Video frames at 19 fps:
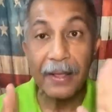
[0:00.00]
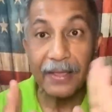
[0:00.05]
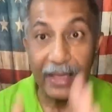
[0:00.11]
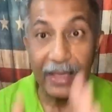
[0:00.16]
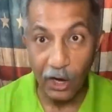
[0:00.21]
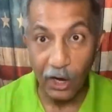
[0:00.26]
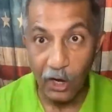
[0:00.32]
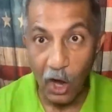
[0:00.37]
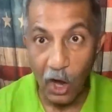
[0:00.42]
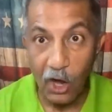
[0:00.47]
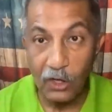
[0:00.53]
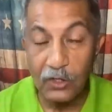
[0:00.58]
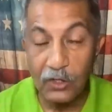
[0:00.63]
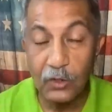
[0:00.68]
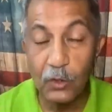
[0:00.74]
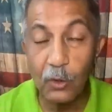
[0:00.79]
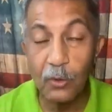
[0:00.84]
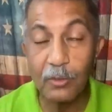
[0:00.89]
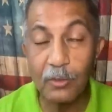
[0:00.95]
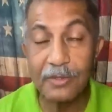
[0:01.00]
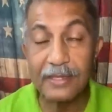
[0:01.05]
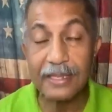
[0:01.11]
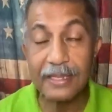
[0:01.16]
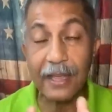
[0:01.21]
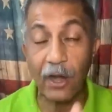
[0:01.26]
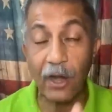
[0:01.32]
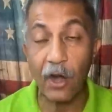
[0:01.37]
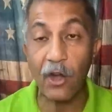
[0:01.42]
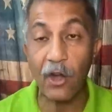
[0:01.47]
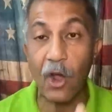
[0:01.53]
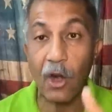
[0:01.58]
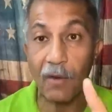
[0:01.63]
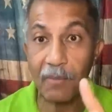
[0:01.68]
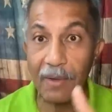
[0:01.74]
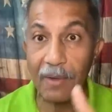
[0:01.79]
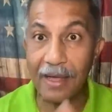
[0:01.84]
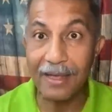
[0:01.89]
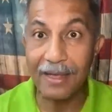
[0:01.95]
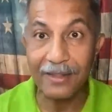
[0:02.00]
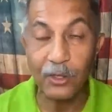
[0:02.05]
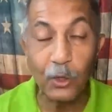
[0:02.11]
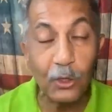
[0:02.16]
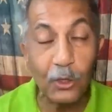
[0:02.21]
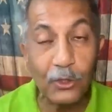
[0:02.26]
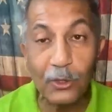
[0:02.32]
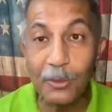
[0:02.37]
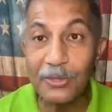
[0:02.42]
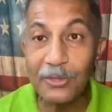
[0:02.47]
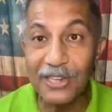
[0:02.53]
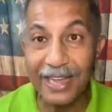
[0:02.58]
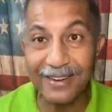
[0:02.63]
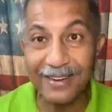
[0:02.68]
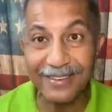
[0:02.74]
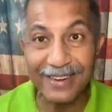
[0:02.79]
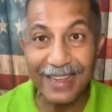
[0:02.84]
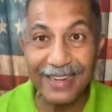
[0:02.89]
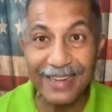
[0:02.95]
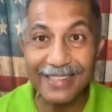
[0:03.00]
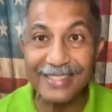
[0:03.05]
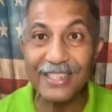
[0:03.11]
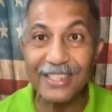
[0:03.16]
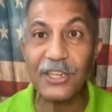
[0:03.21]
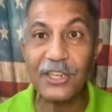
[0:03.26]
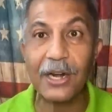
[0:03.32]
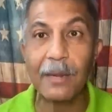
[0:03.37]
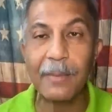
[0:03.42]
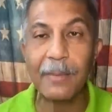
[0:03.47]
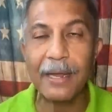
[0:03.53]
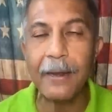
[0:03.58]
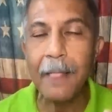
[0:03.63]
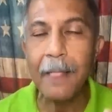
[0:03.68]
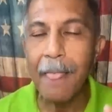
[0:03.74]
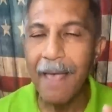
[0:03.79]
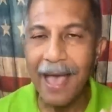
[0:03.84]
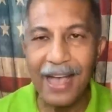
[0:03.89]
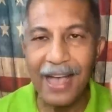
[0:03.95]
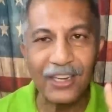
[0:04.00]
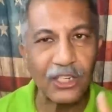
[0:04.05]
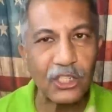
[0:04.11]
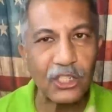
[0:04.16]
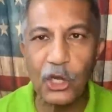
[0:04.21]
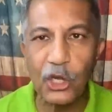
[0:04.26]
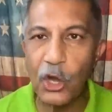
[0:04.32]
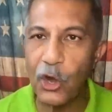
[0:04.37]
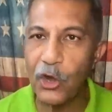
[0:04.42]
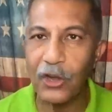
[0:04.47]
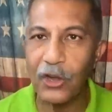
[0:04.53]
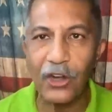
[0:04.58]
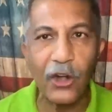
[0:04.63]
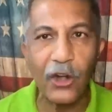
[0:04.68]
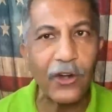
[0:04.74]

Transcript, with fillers: Get on our Zooms, get on our uh, YouTube channel, ladies and gentlemen, and just learn.